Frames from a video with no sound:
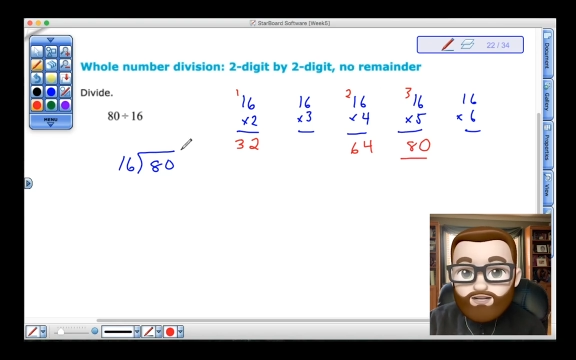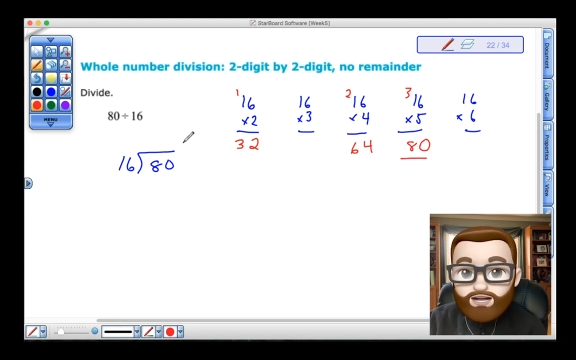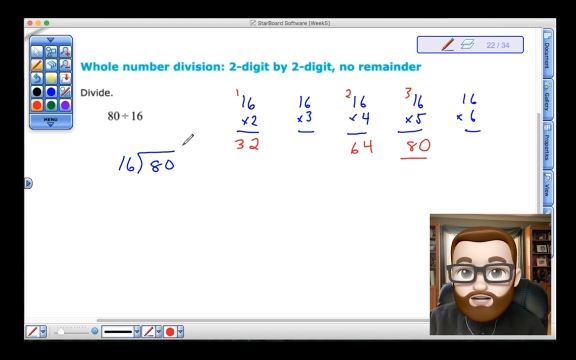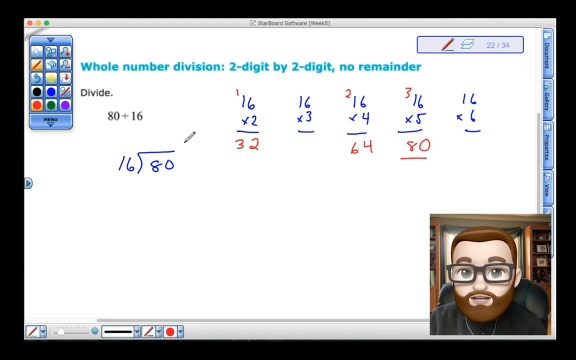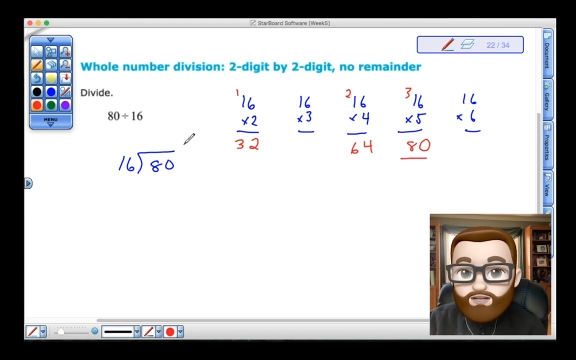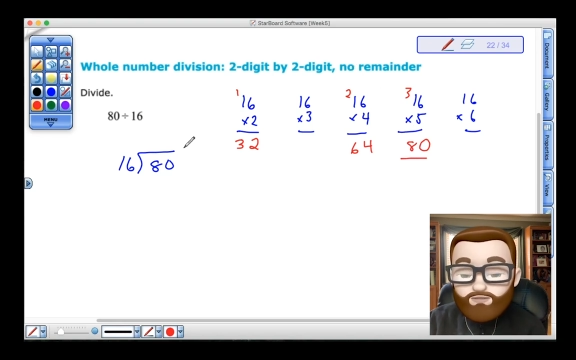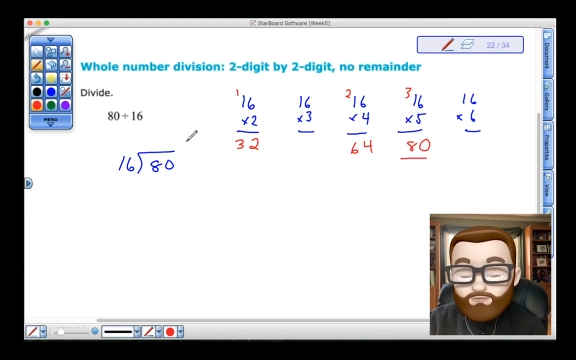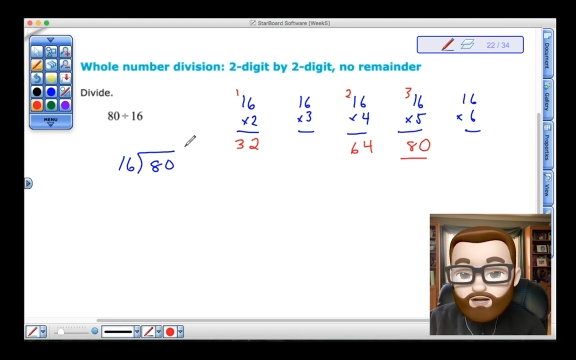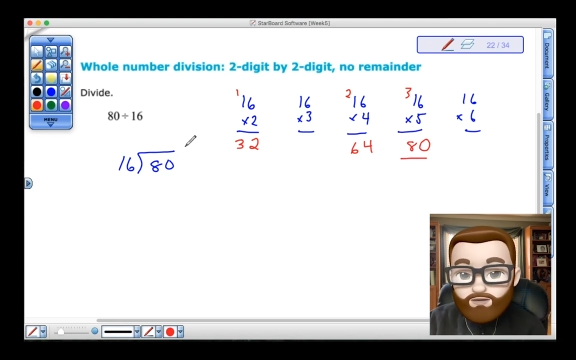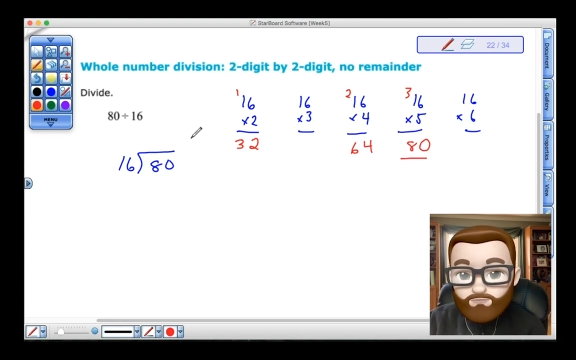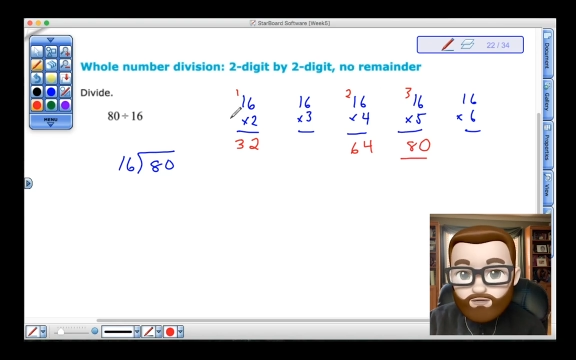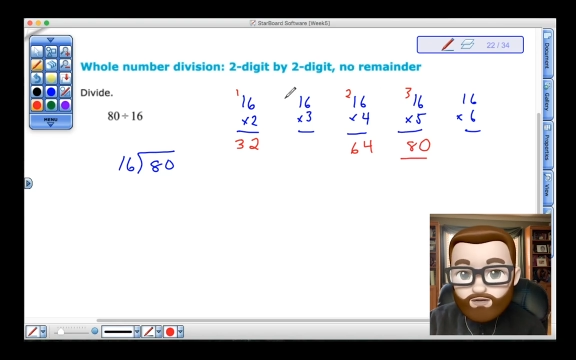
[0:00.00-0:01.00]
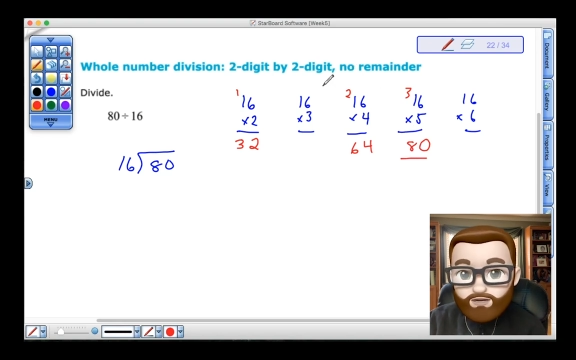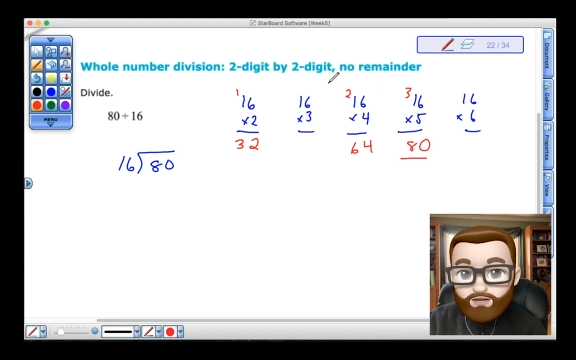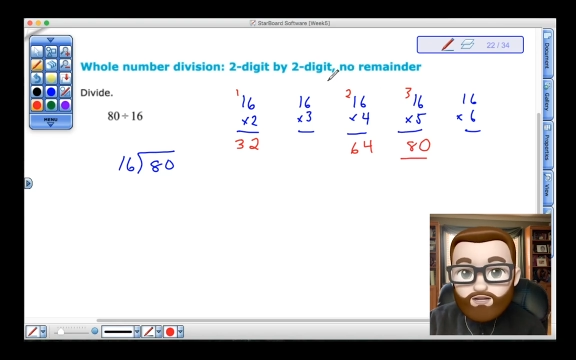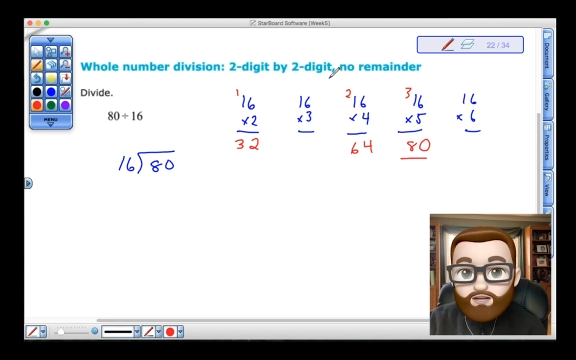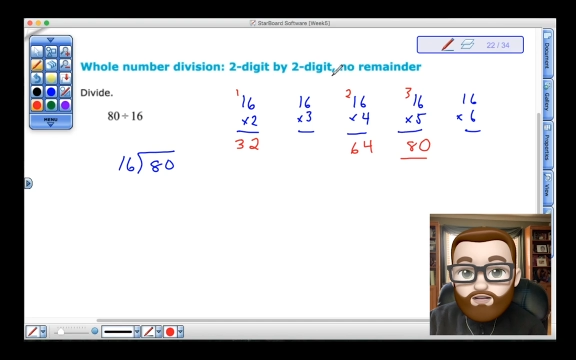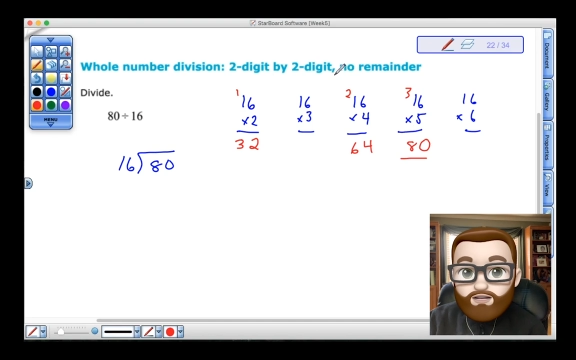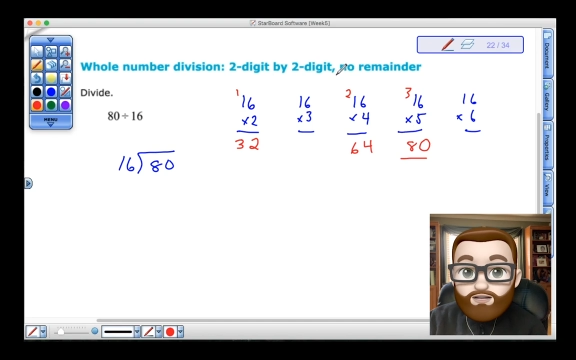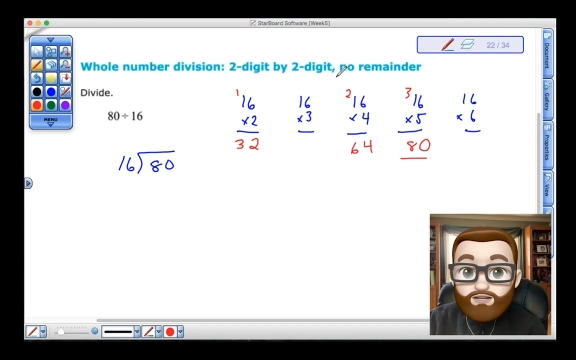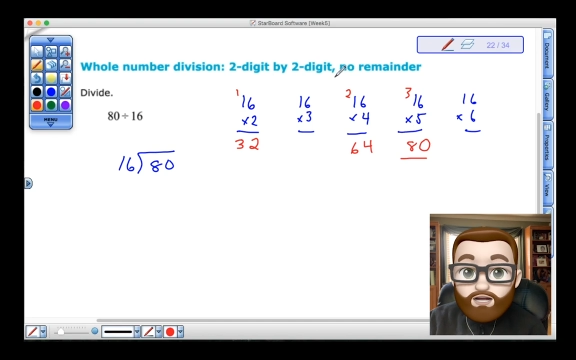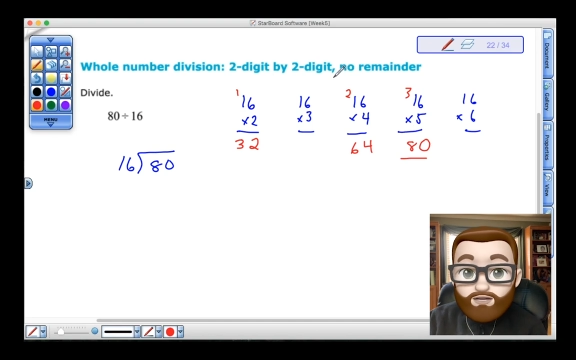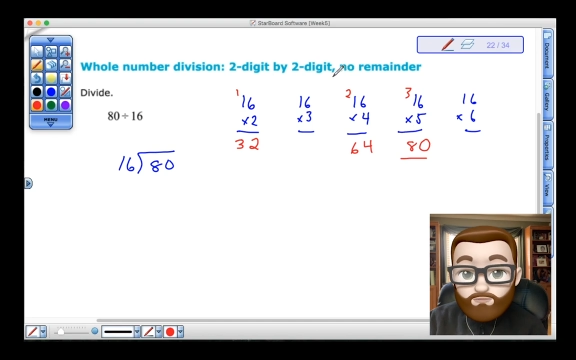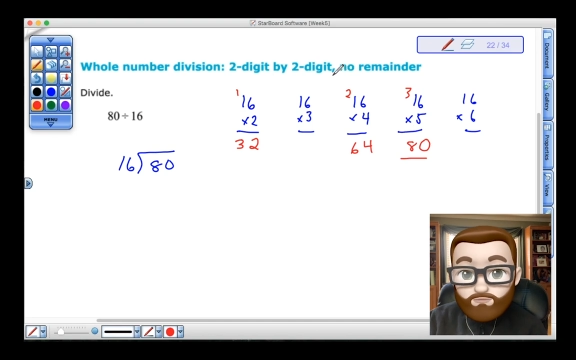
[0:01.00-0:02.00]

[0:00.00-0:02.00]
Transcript: That's the problem part. The nice